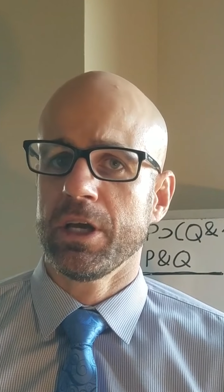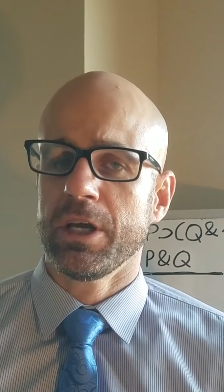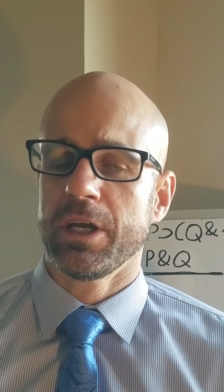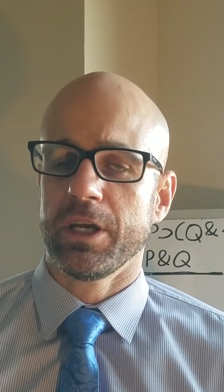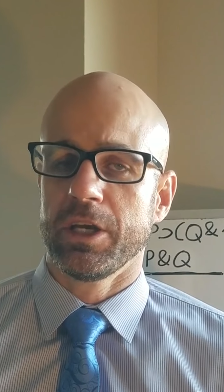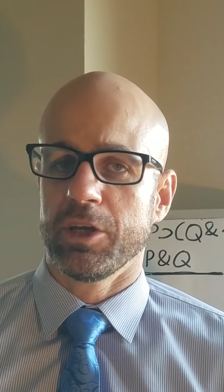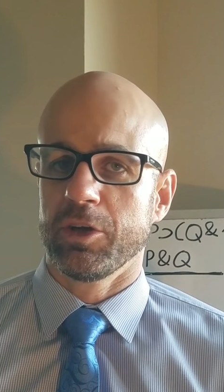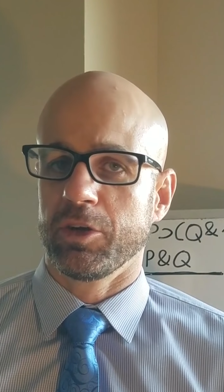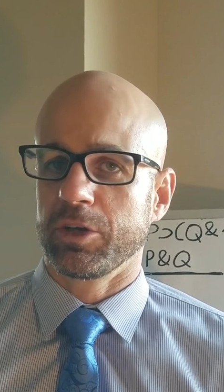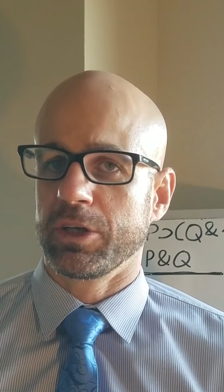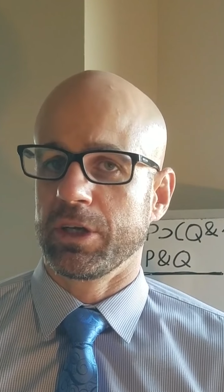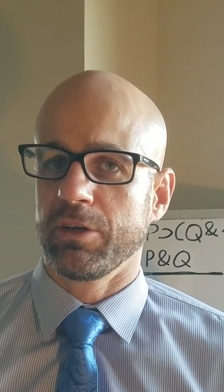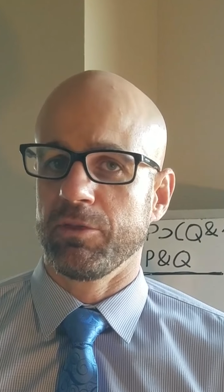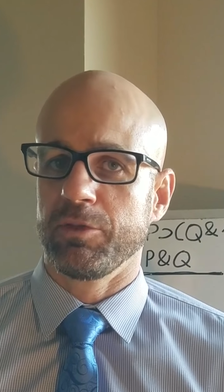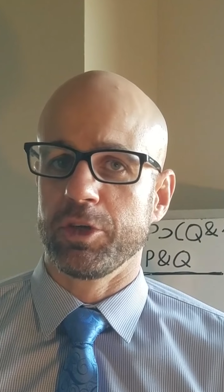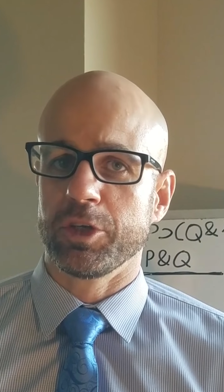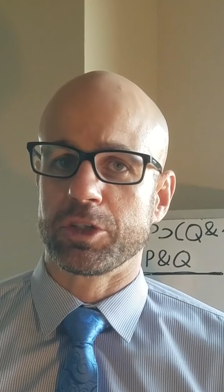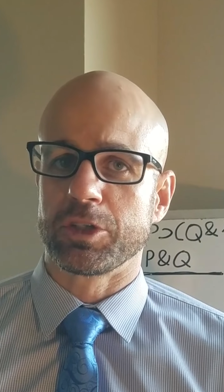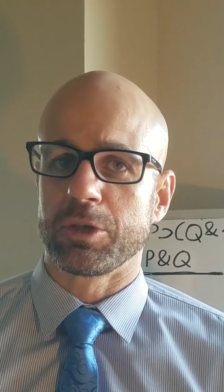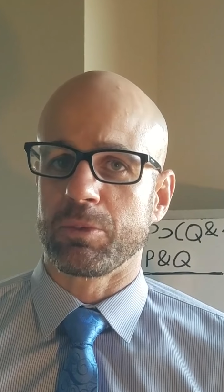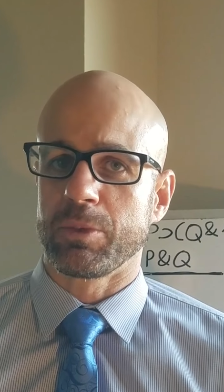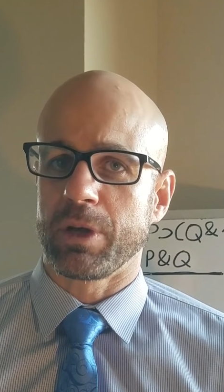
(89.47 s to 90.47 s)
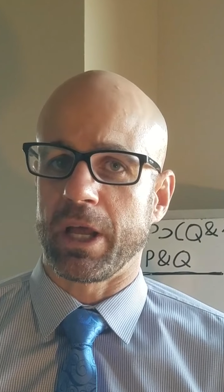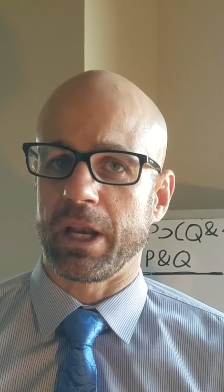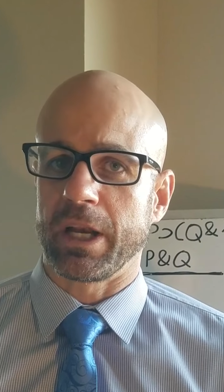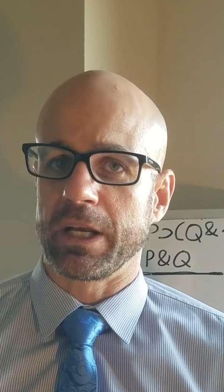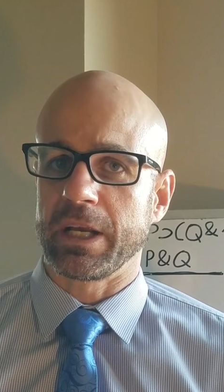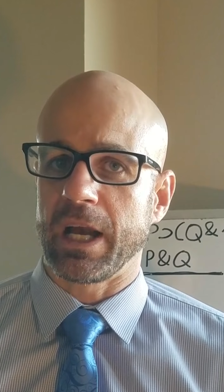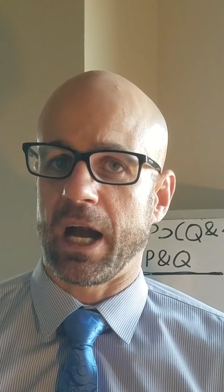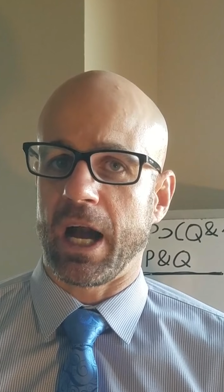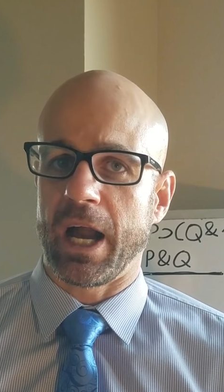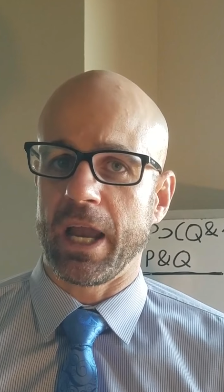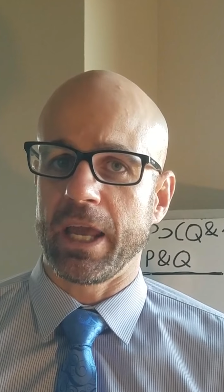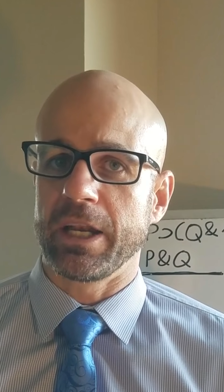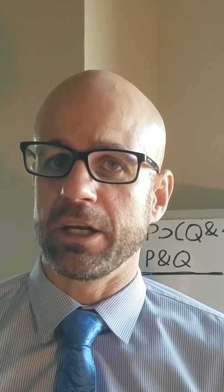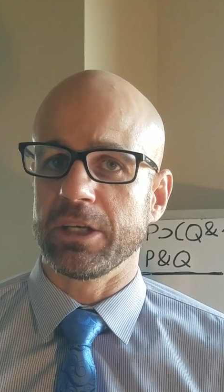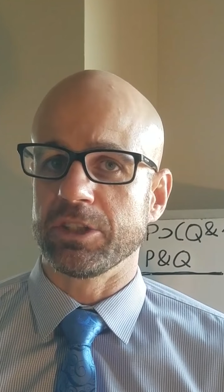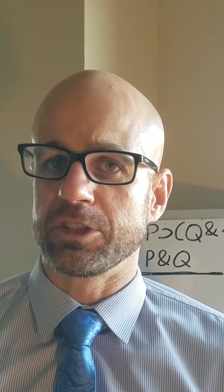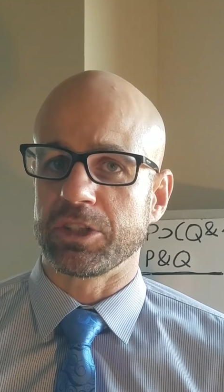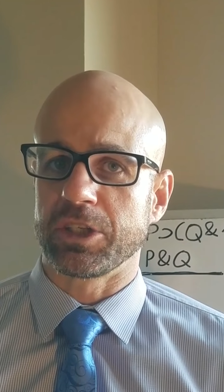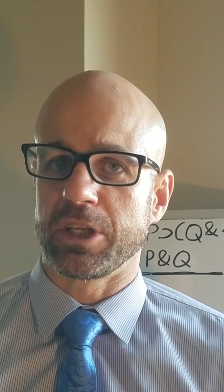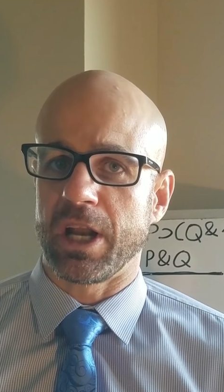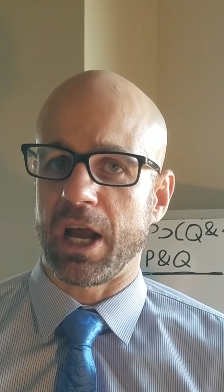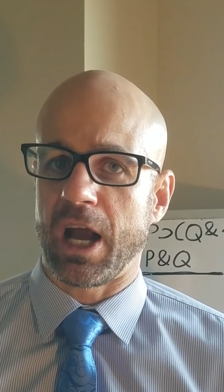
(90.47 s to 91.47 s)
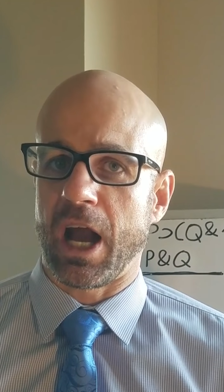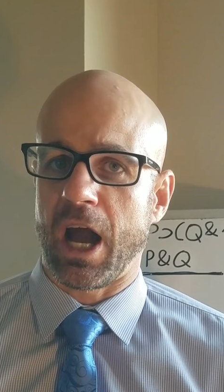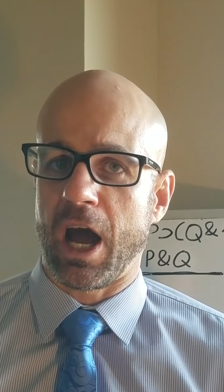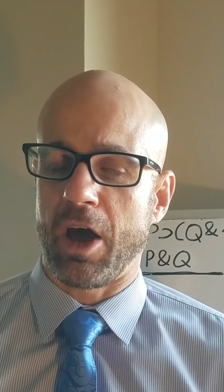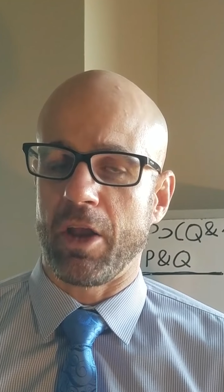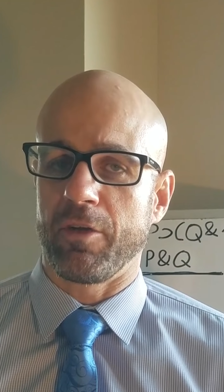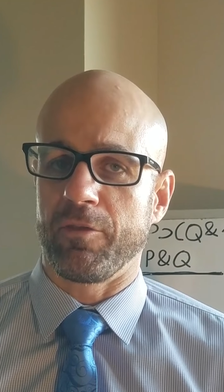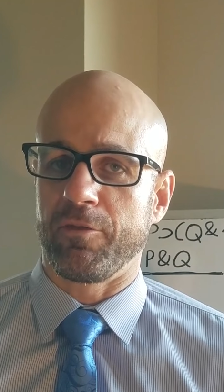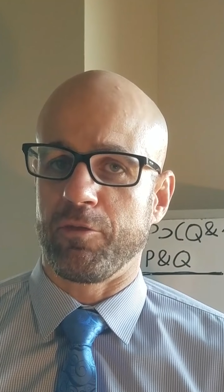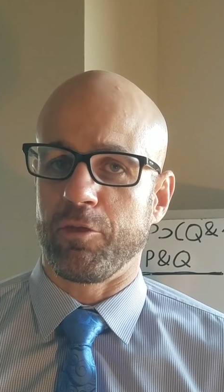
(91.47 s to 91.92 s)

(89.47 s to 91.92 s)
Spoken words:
it'll give you some kind of guidance in how to